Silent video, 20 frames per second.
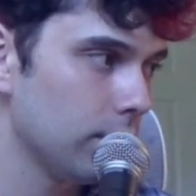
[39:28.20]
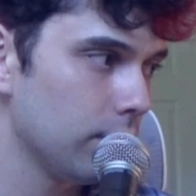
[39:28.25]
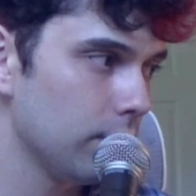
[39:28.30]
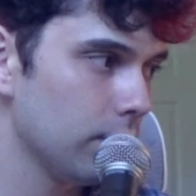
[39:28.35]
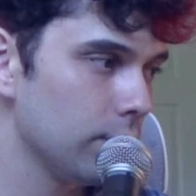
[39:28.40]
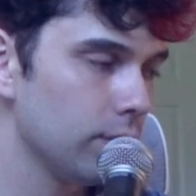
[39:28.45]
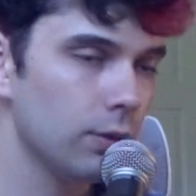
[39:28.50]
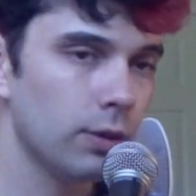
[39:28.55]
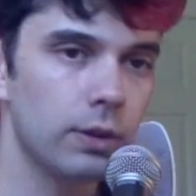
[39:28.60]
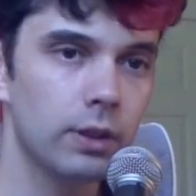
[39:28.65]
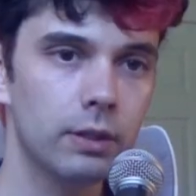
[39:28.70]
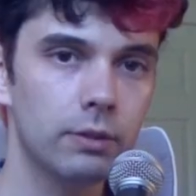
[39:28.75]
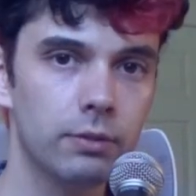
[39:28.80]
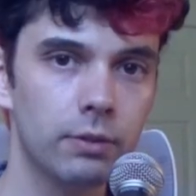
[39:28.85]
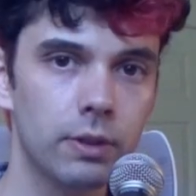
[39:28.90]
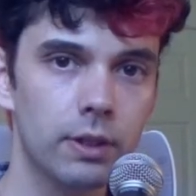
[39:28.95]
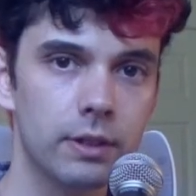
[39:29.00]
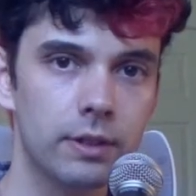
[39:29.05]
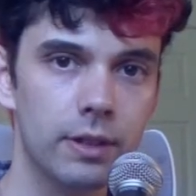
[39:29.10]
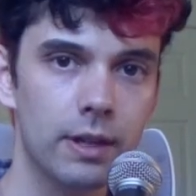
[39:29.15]
So I think
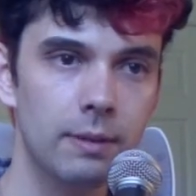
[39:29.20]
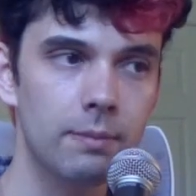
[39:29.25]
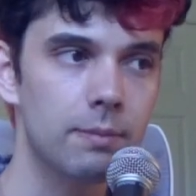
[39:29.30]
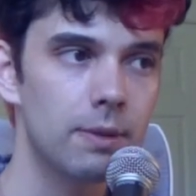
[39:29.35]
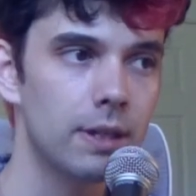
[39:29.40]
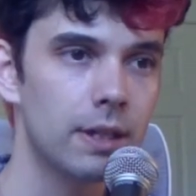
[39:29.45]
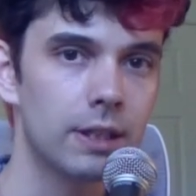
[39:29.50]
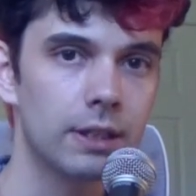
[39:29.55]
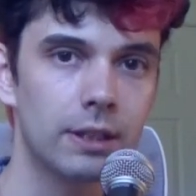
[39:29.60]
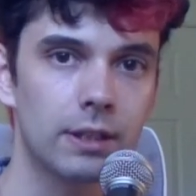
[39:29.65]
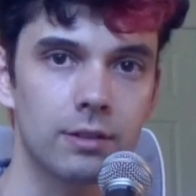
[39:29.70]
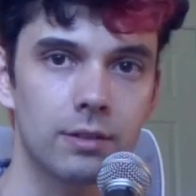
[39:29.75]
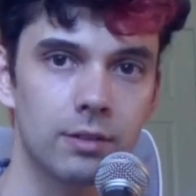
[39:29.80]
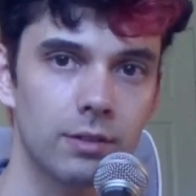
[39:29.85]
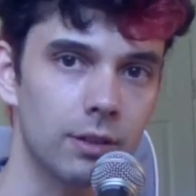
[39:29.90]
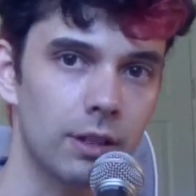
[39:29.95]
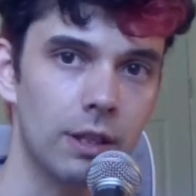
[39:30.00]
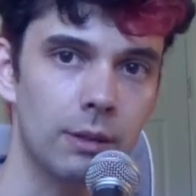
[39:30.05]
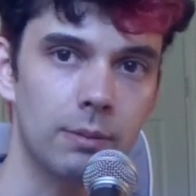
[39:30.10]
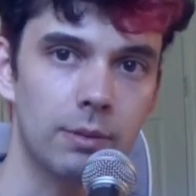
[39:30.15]
for the time being, this is
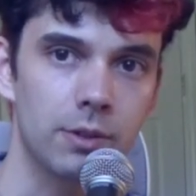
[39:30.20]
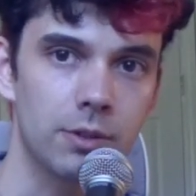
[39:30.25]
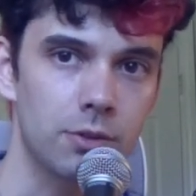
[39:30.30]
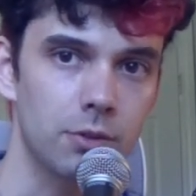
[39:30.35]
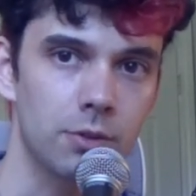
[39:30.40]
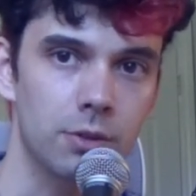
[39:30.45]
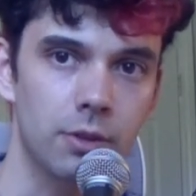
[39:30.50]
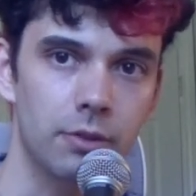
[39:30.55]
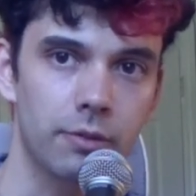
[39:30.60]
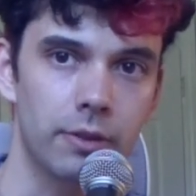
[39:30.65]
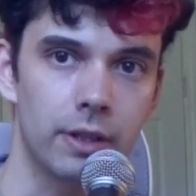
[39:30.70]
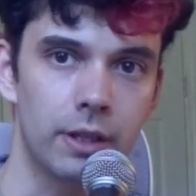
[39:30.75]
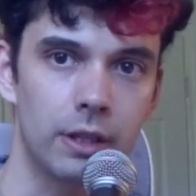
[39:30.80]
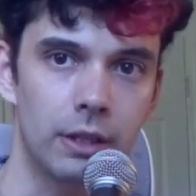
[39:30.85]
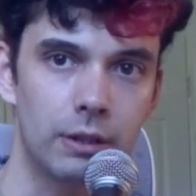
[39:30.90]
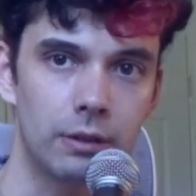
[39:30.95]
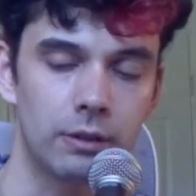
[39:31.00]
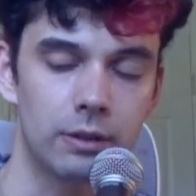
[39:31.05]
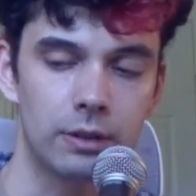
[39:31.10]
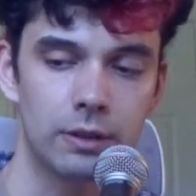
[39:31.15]
going to be a shorter
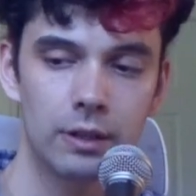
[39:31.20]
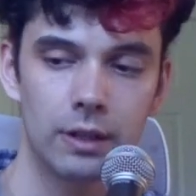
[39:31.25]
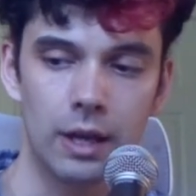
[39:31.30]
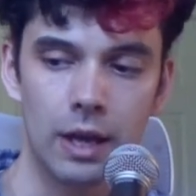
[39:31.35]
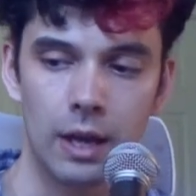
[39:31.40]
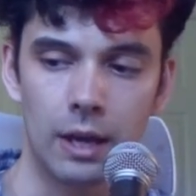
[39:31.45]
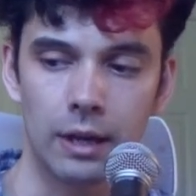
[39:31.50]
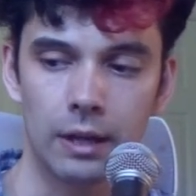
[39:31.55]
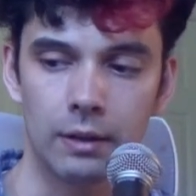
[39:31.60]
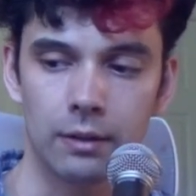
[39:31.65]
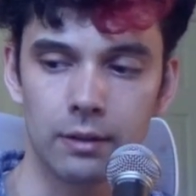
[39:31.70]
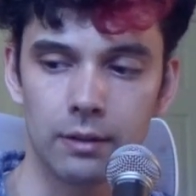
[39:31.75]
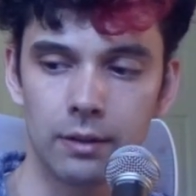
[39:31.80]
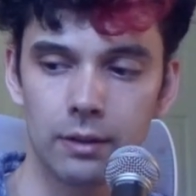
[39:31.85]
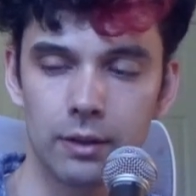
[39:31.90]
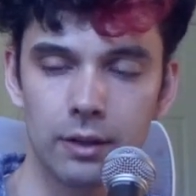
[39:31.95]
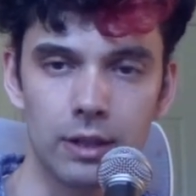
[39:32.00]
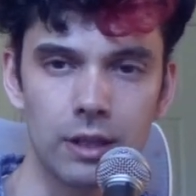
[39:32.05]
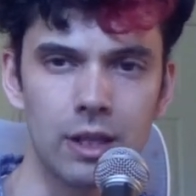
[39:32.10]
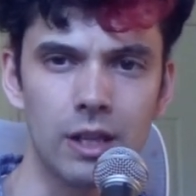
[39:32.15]
video, and
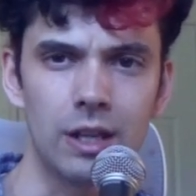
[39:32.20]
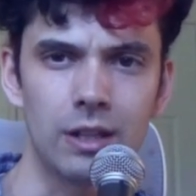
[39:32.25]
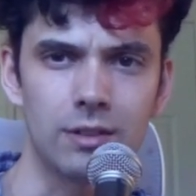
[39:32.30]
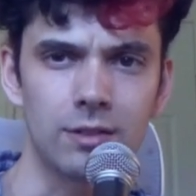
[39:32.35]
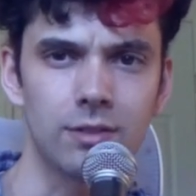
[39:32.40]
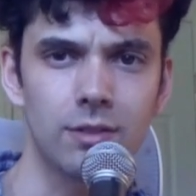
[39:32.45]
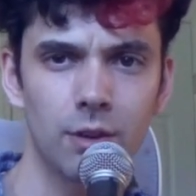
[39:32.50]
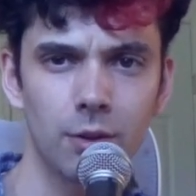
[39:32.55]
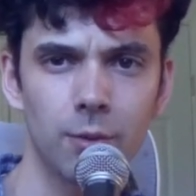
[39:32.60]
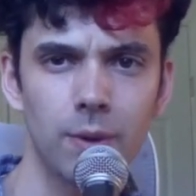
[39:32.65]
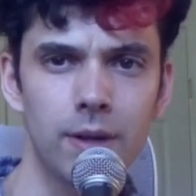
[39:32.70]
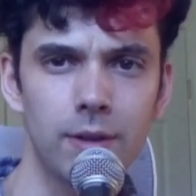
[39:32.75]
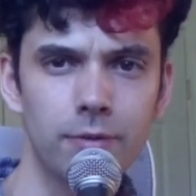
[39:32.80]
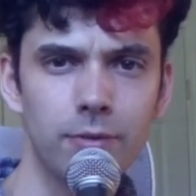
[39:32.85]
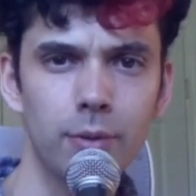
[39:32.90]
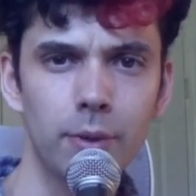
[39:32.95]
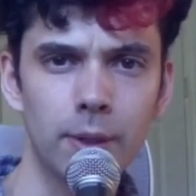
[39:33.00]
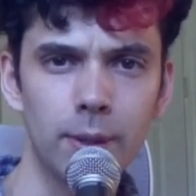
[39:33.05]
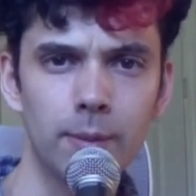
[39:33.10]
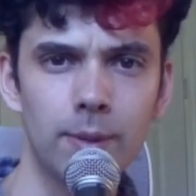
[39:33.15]
it's already
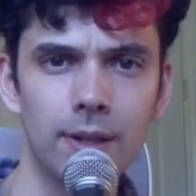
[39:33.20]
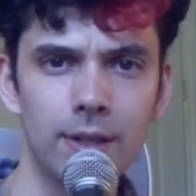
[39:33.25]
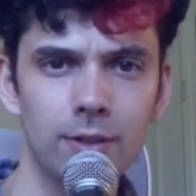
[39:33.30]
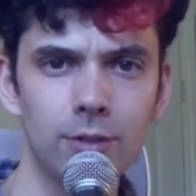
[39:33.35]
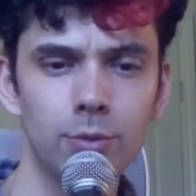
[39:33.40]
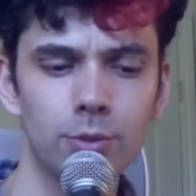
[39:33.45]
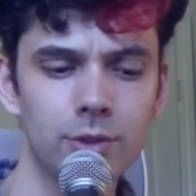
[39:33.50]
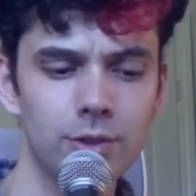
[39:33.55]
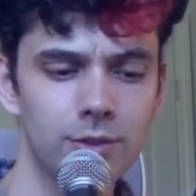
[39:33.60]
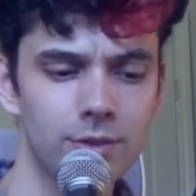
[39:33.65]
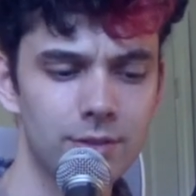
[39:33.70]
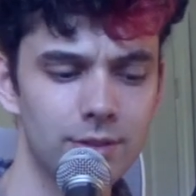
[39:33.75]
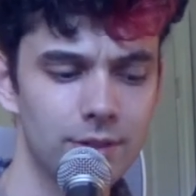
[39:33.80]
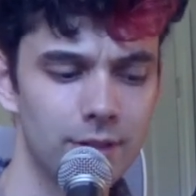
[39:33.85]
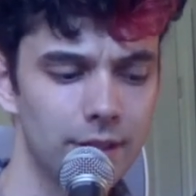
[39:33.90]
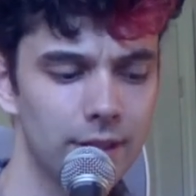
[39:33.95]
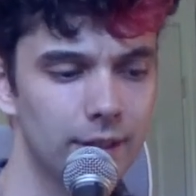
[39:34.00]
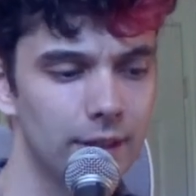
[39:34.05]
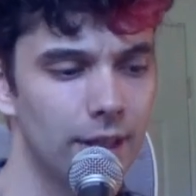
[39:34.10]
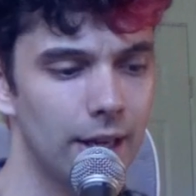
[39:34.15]
40 minutes, which is
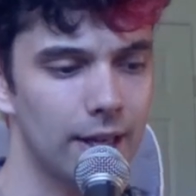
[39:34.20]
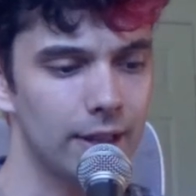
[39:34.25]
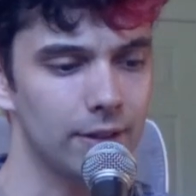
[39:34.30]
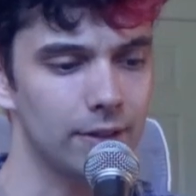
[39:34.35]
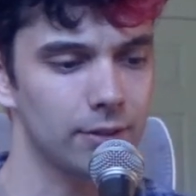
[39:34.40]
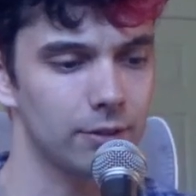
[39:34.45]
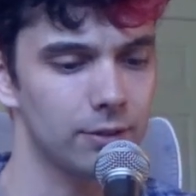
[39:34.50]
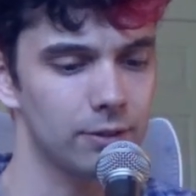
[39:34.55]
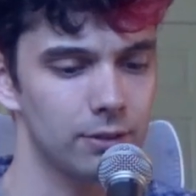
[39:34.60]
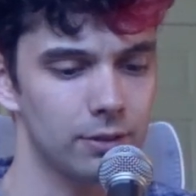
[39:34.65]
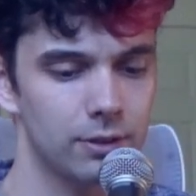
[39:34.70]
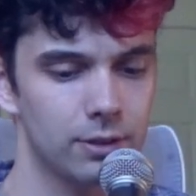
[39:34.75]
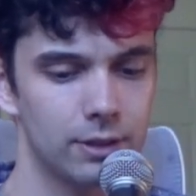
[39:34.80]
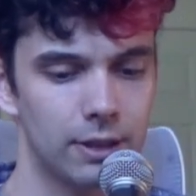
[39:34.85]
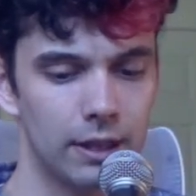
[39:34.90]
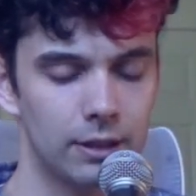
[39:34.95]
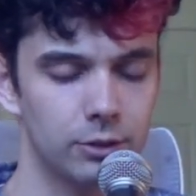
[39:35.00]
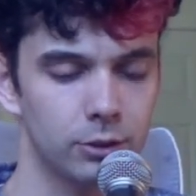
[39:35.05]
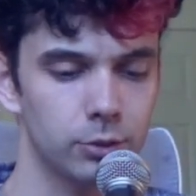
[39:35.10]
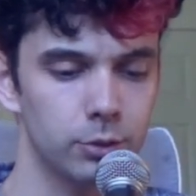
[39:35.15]
not
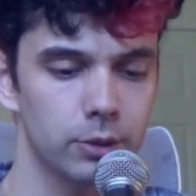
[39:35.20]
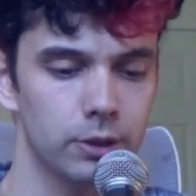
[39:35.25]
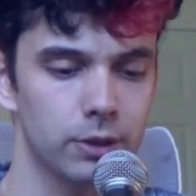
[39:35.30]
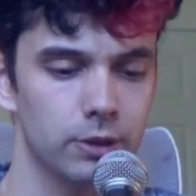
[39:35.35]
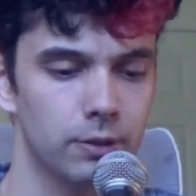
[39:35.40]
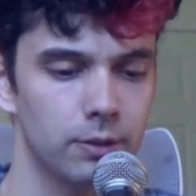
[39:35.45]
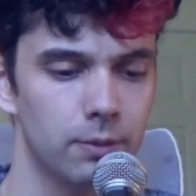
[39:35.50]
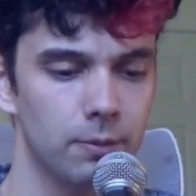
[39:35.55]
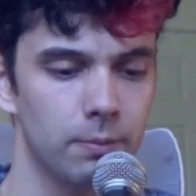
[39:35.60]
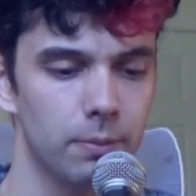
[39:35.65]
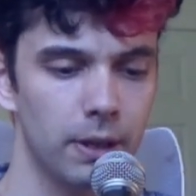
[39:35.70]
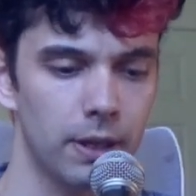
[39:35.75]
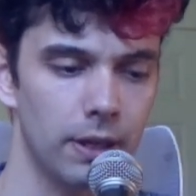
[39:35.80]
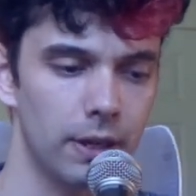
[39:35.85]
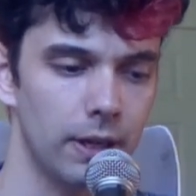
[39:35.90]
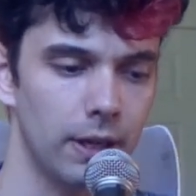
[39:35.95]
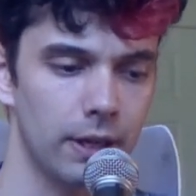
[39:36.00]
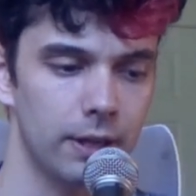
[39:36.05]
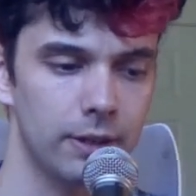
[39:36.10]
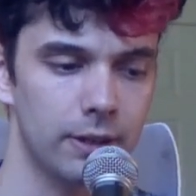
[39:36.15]
that short, but
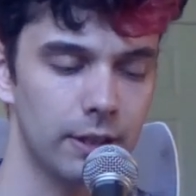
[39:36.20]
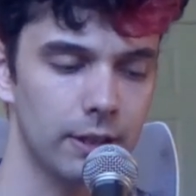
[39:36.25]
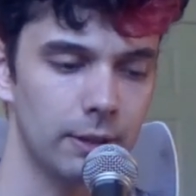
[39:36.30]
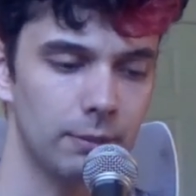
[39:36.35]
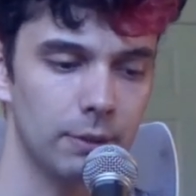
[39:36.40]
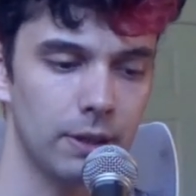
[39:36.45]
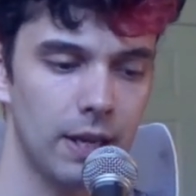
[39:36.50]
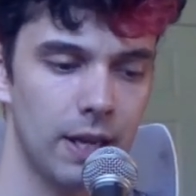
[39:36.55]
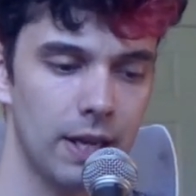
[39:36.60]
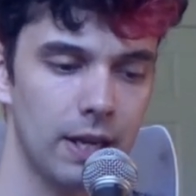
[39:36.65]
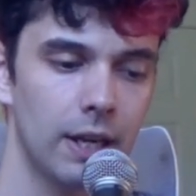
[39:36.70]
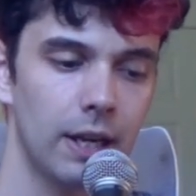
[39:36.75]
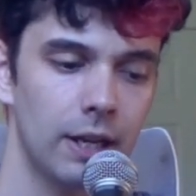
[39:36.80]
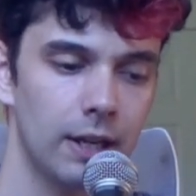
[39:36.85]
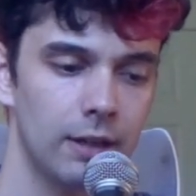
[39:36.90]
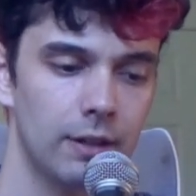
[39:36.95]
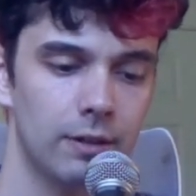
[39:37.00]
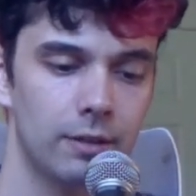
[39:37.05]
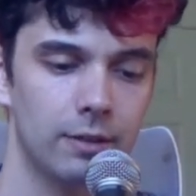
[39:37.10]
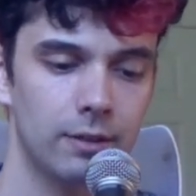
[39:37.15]
I think I'm going to end it.